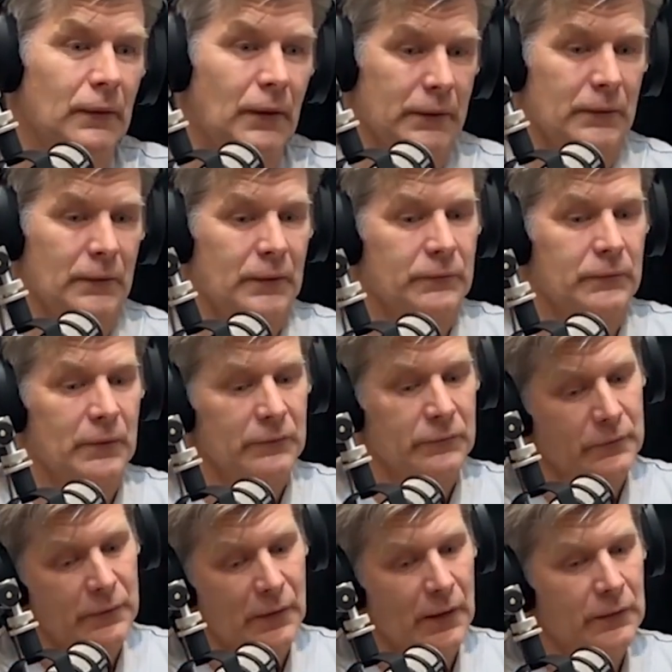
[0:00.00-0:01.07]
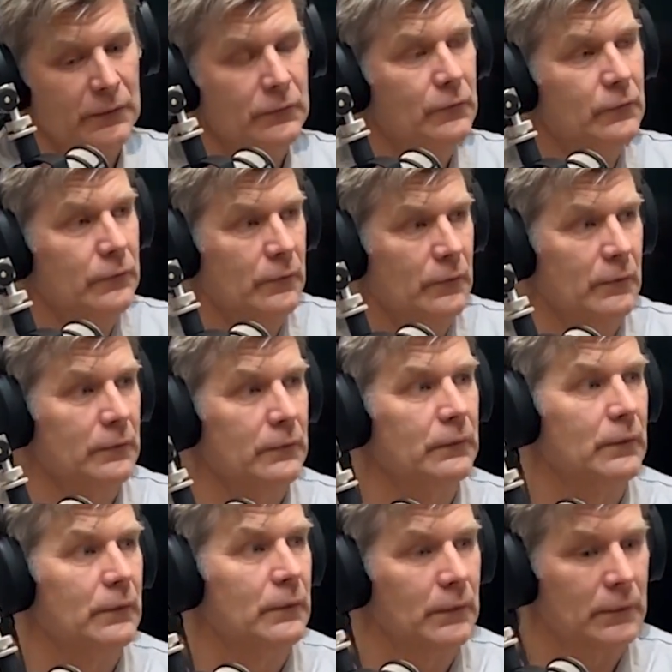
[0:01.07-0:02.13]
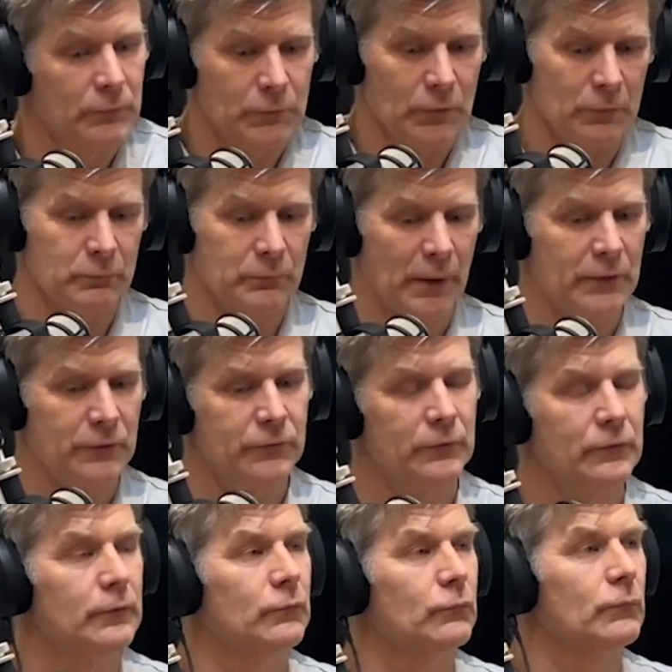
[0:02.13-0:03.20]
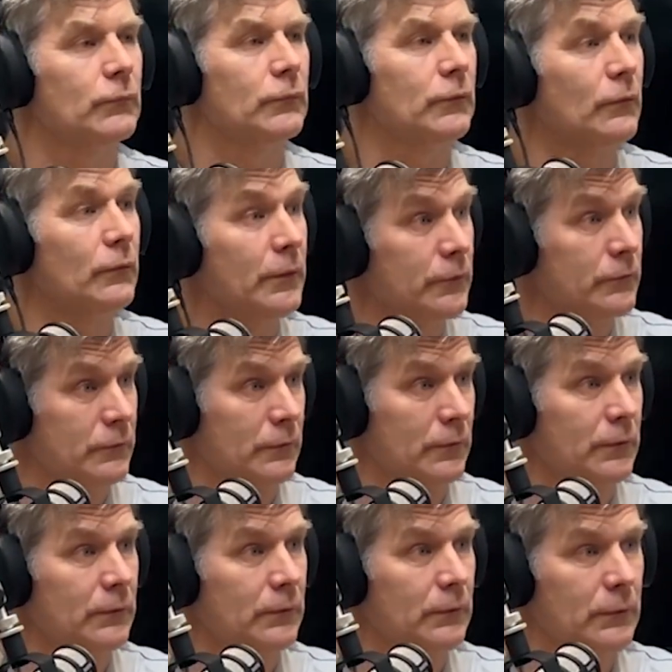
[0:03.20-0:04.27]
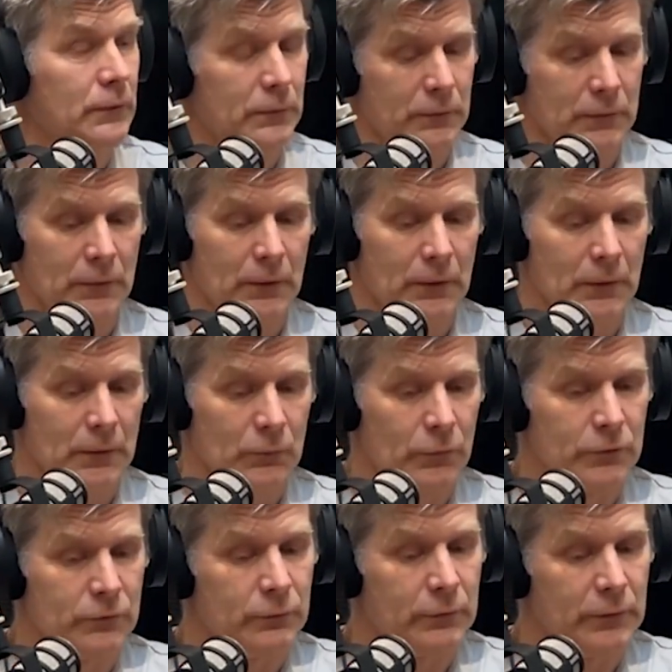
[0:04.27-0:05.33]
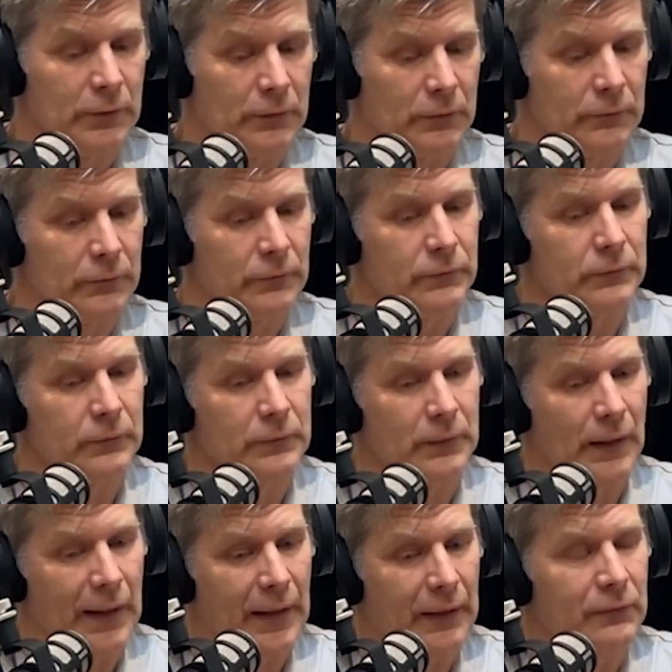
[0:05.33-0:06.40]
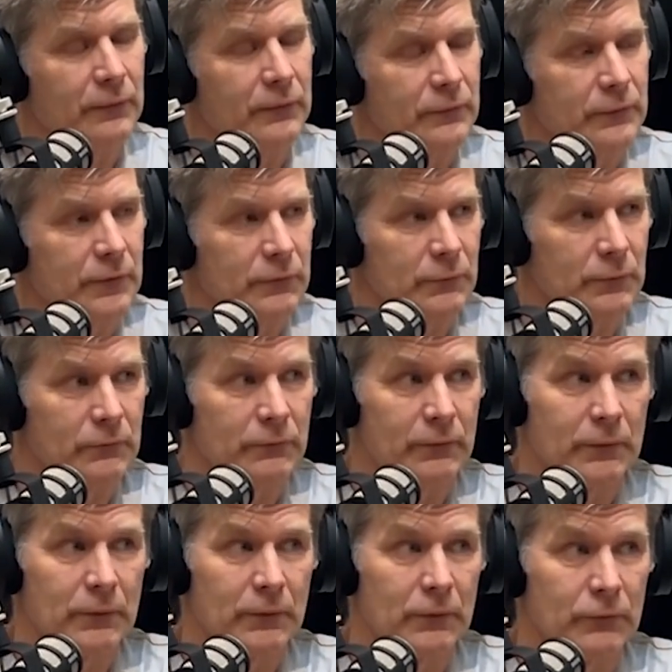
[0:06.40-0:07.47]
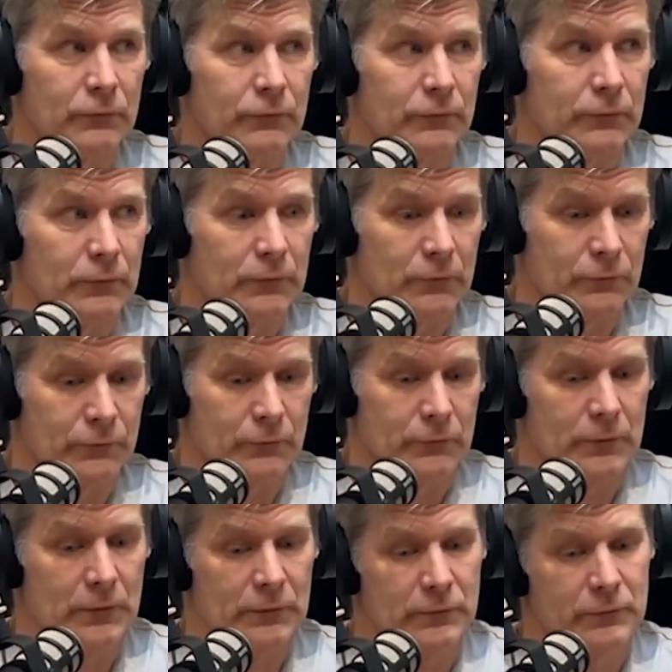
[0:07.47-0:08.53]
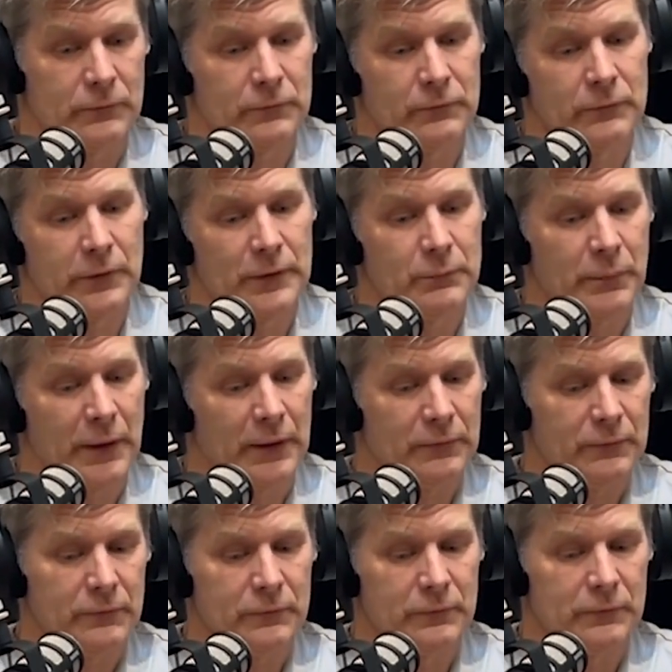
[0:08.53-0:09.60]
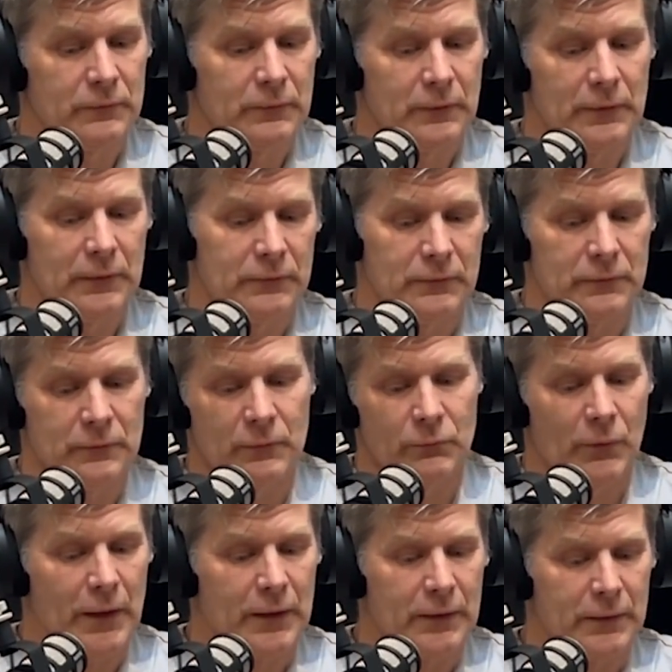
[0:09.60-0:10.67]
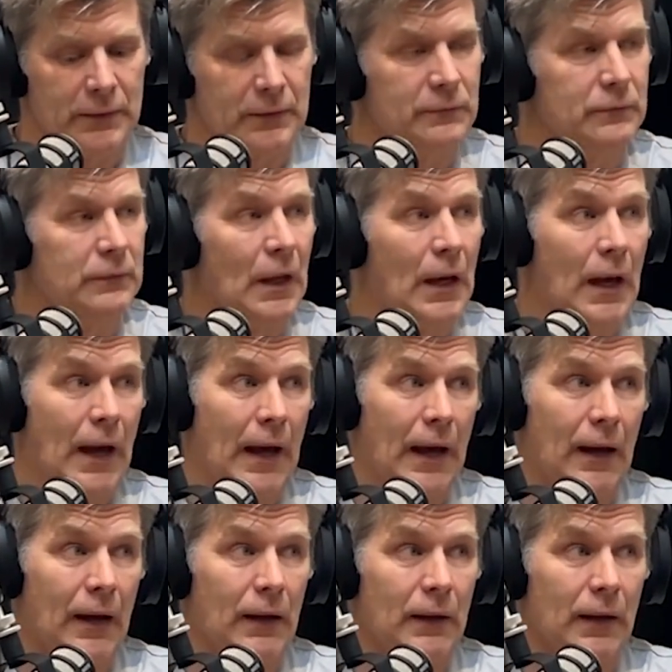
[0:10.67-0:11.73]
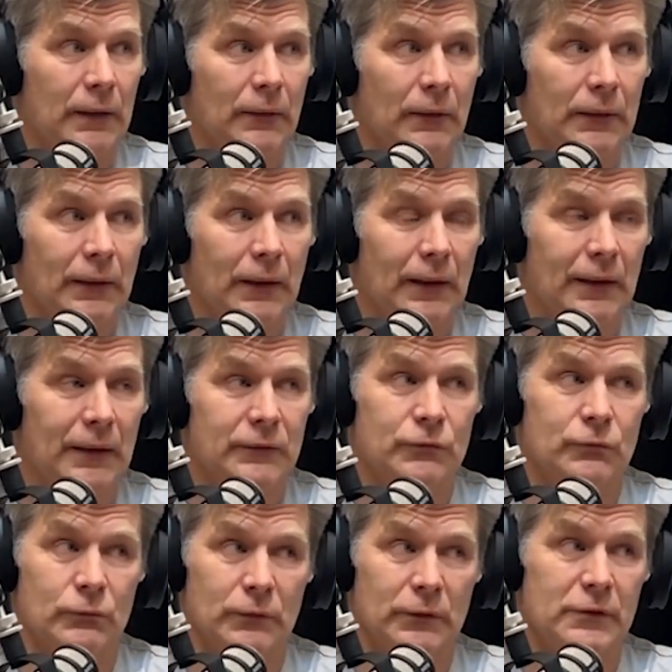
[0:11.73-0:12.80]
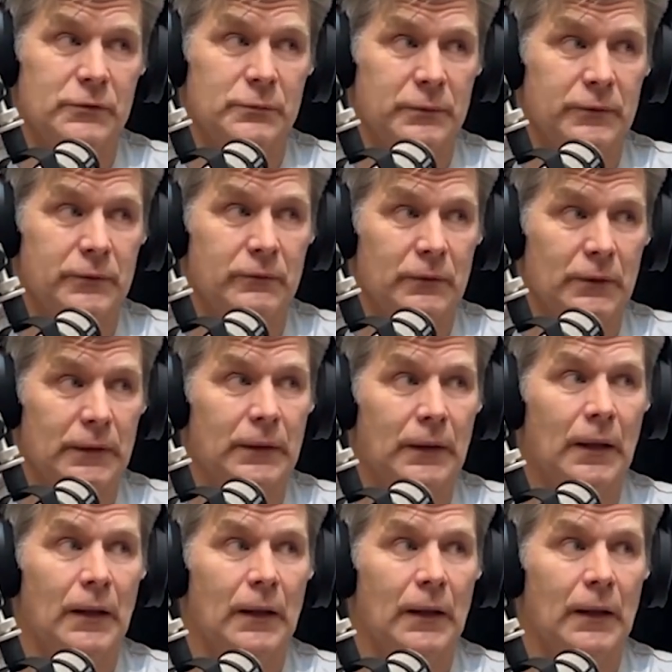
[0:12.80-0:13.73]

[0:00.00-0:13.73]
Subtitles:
I say today your dog, based on your history, which would include an accurate assessment of its sleep patterns, it's the way it eats, and I ask really specifically,